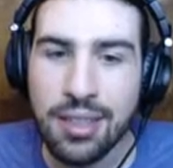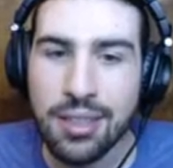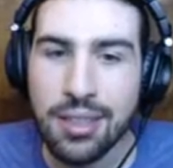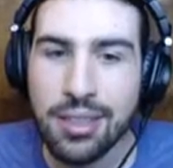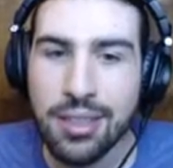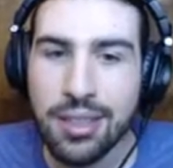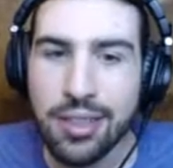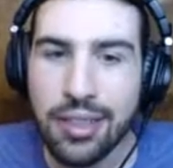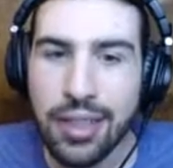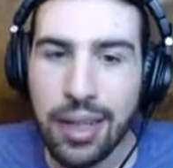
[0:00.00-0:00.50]

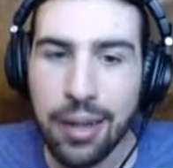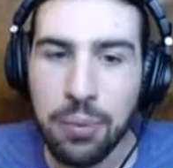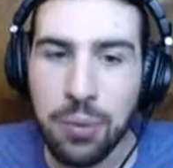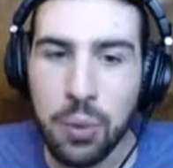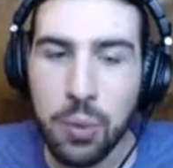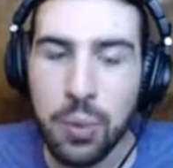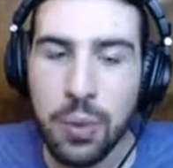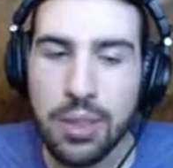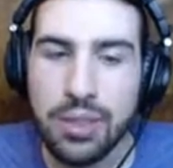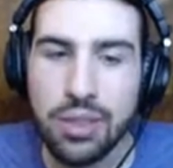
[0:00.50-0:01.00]
So yeah, we're
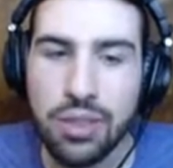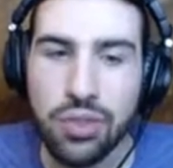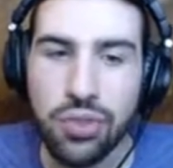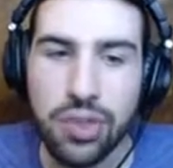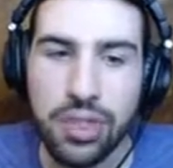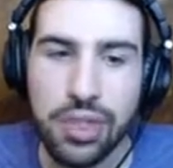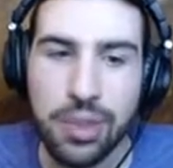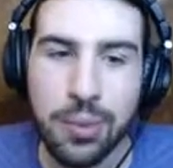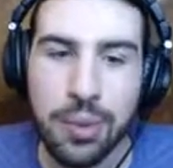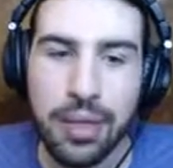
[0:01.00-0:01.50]
one
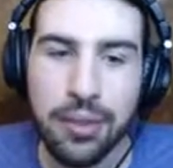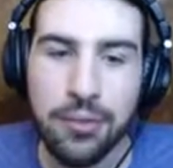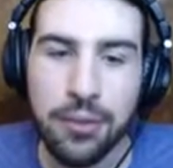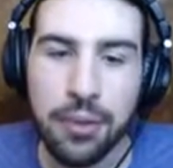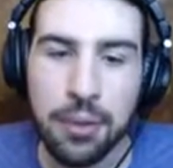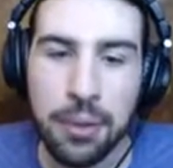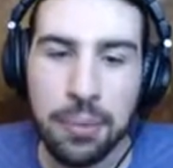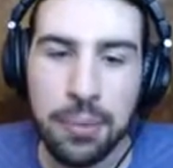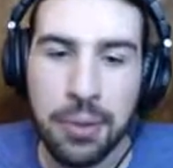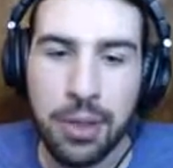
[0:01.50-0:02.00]
string away
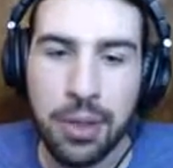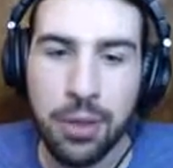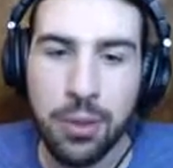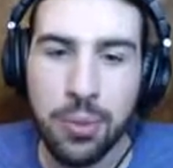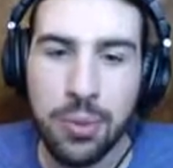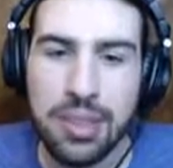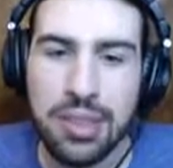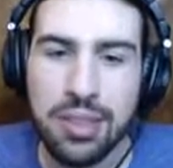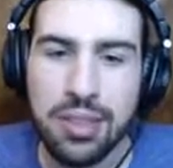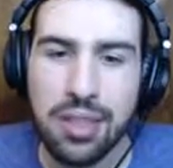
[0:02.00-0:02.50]
from a bow.
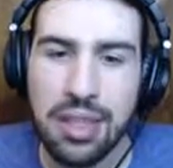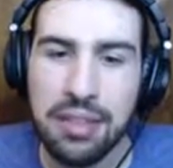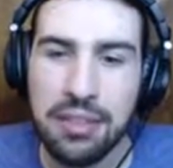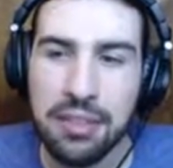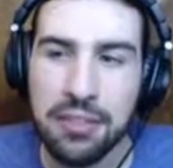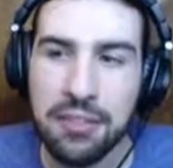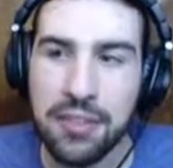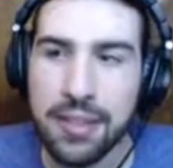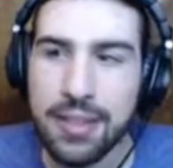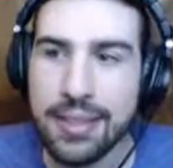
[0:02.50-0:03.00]
We still
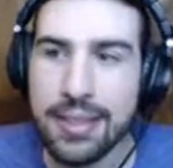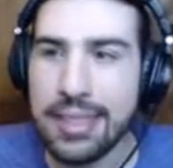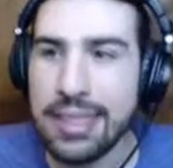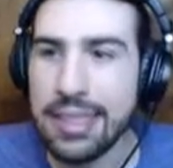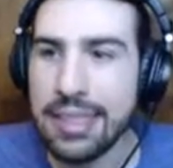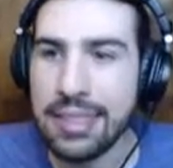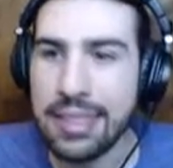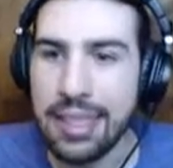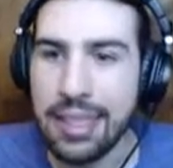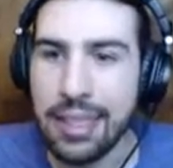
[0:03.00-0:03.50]
haven't found
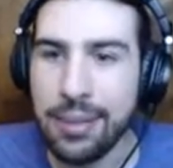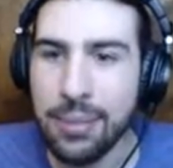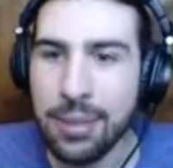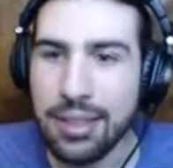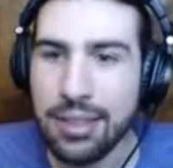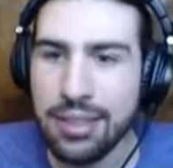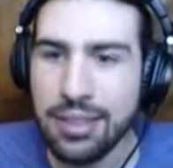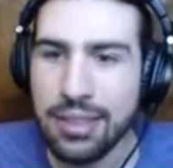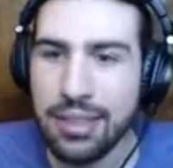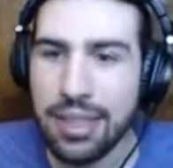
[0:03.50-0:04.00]
any
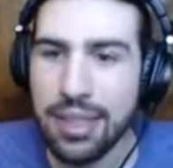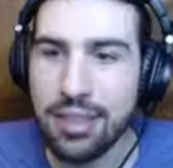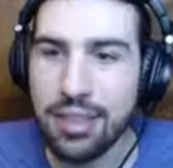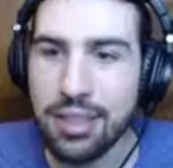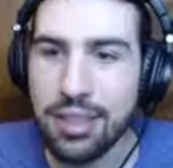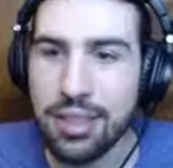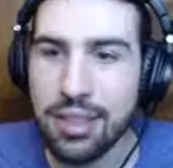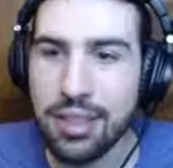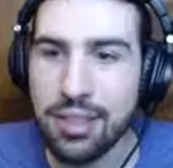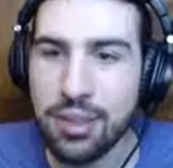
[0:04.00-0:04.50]
diamonds
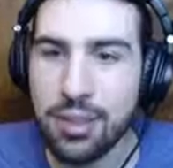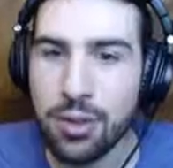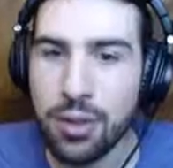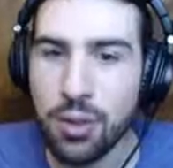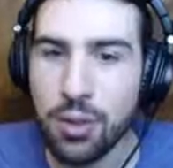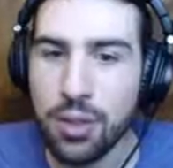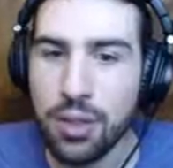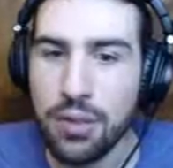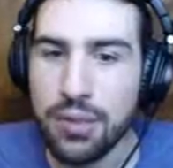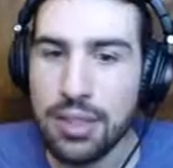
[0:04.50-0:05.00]
as the
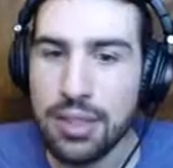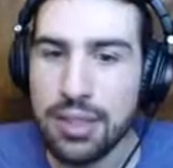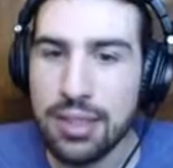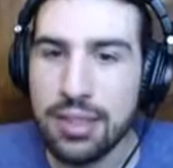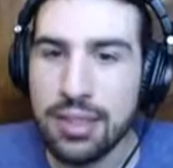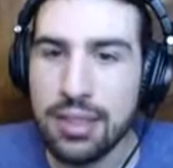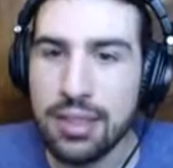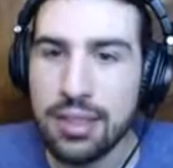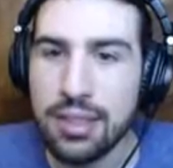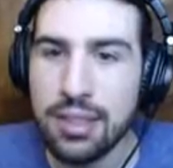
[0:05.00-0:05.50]
goal of
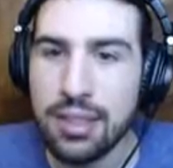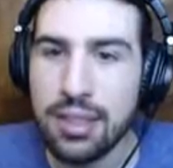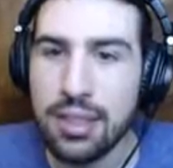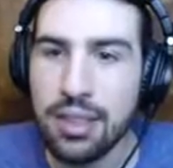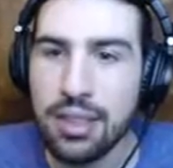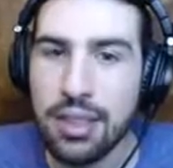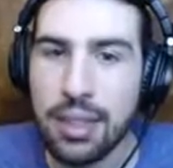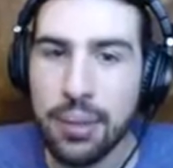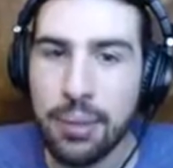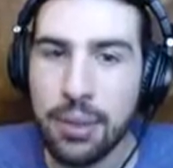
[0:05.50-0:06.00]
this
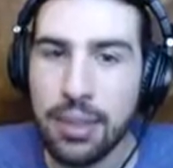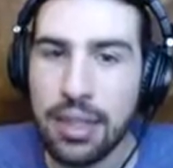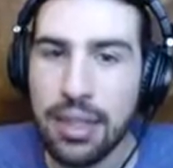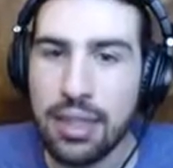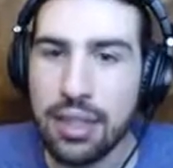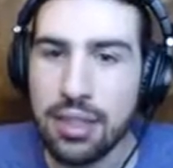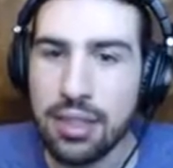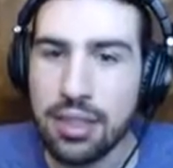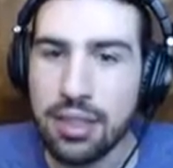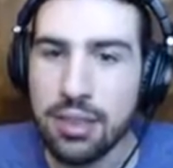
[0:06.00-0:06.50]
Demo
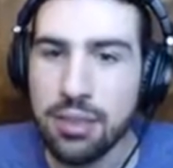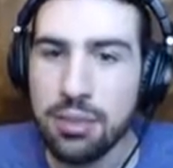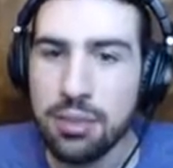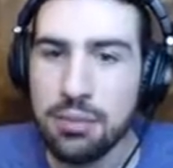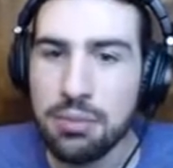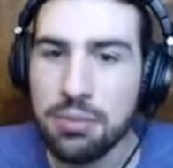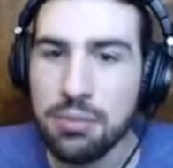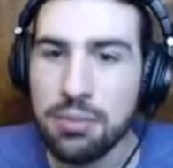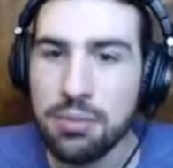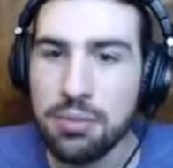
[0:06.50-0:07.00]
Dash
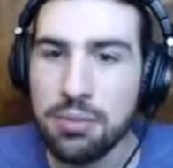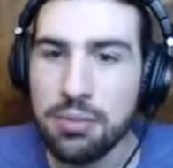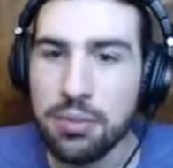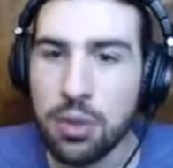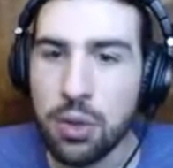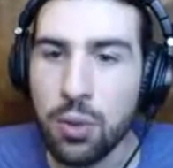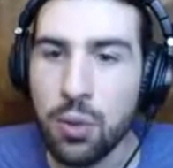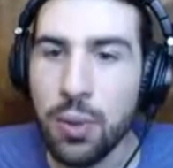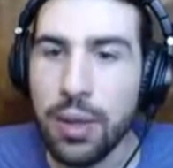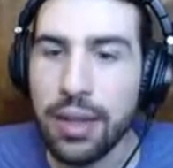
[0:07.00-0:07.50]

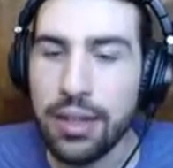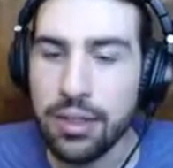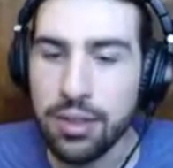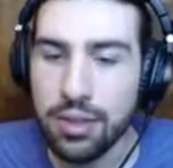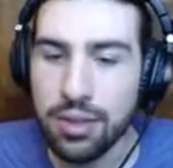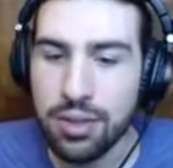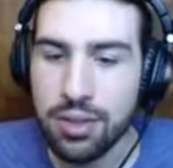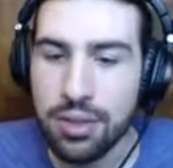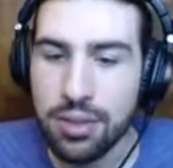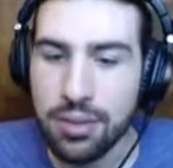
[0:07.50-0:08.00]

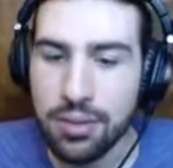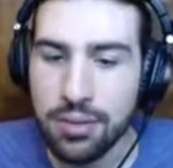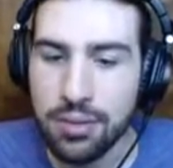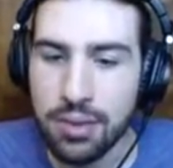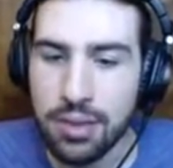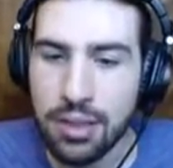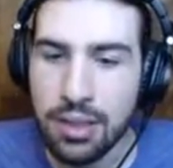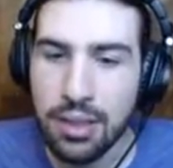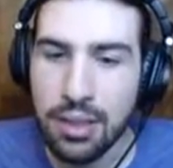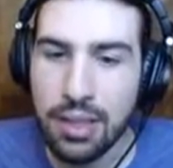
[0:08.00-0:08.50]
requires.
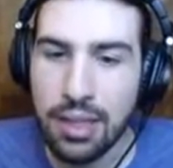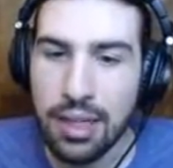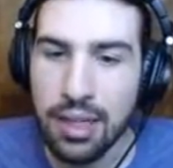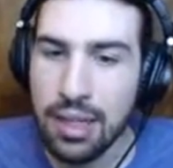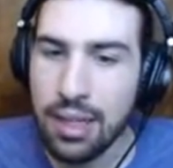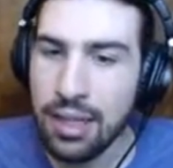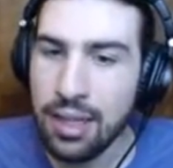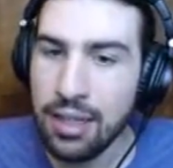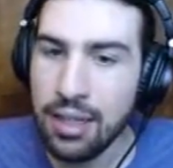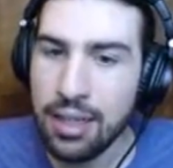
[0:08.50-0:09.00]

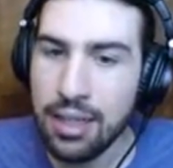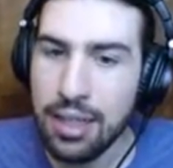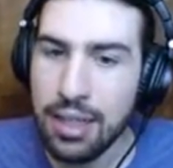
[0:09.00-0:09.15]
And